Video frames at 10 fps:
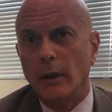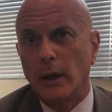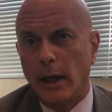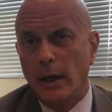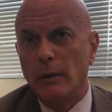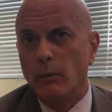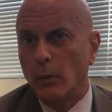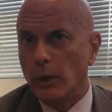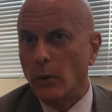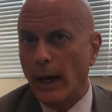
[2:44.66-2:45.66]
and
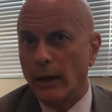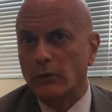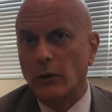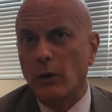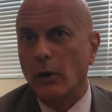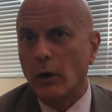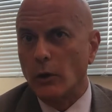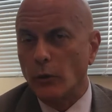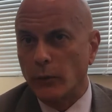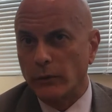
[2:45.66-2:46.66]
when you ask her, are
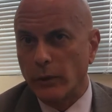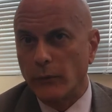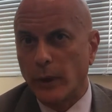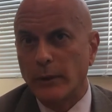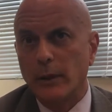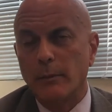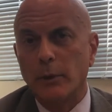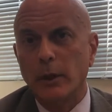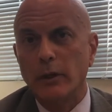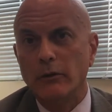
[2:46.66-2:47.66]
you for defunding the
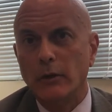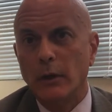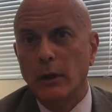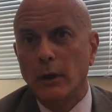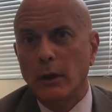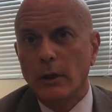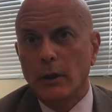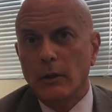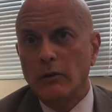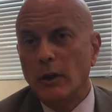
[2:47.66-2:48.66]
police?
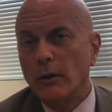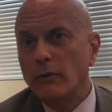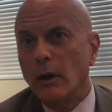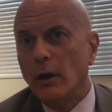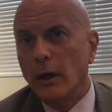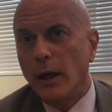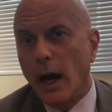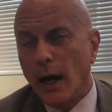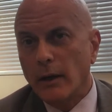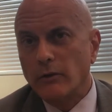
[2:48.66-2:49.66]
She gives an
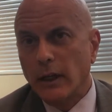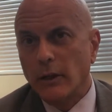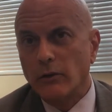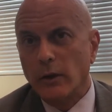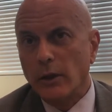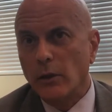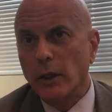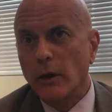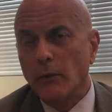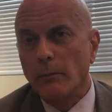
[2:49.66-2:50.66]
honest answer that you'll
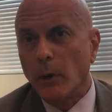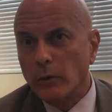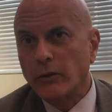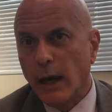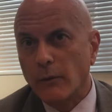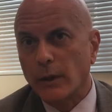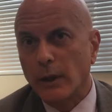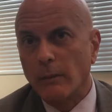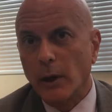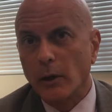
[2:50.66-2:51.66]
hear from most African
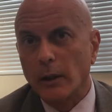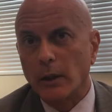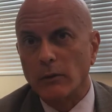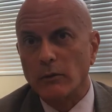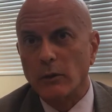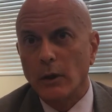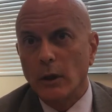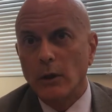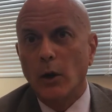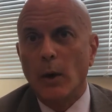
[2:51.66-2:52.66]
Americans.
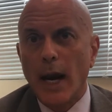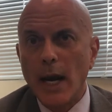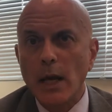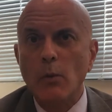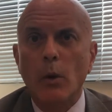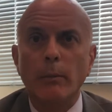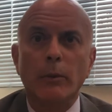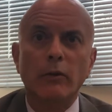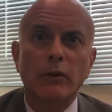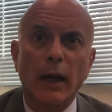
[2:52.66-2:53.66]
You know,
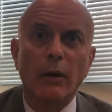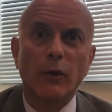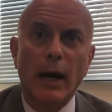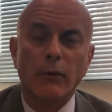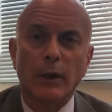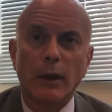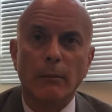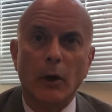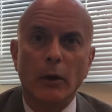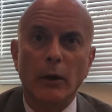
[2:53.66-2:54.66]
81% of African
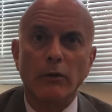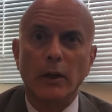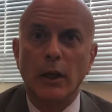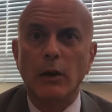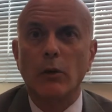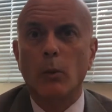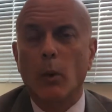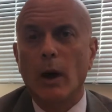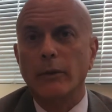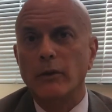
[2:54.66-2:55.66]
Americans either
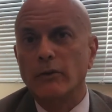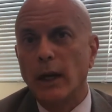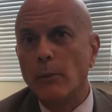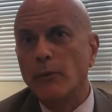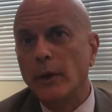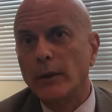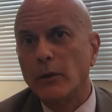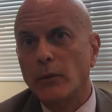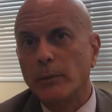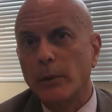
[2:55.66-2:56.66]
want the same funding
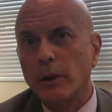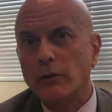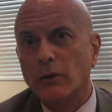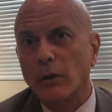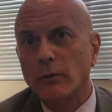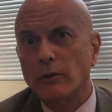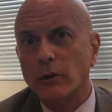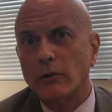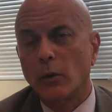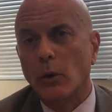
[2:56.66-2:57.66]
for police
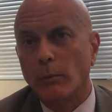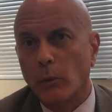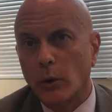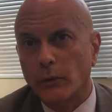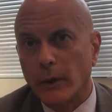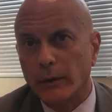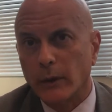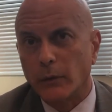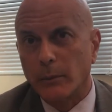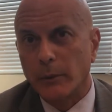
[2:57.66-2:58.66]
services or more funding
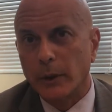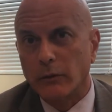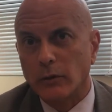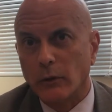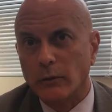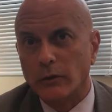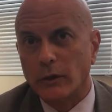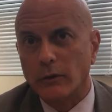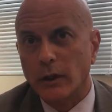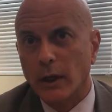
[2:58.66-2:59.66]
for police services.